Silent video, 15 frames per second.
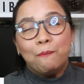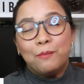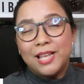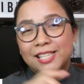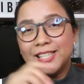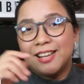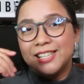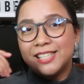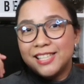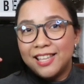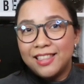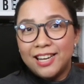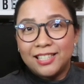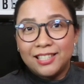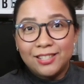Please
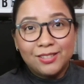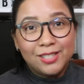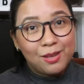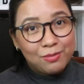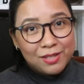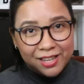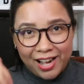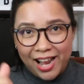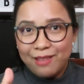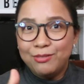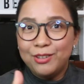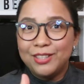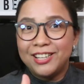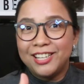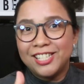consider to
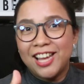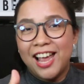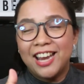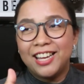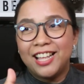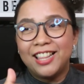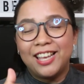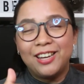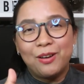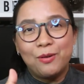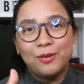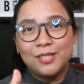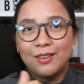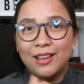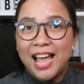subscribe to their channel, and
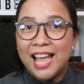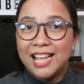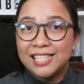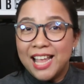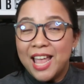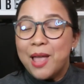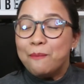also guys,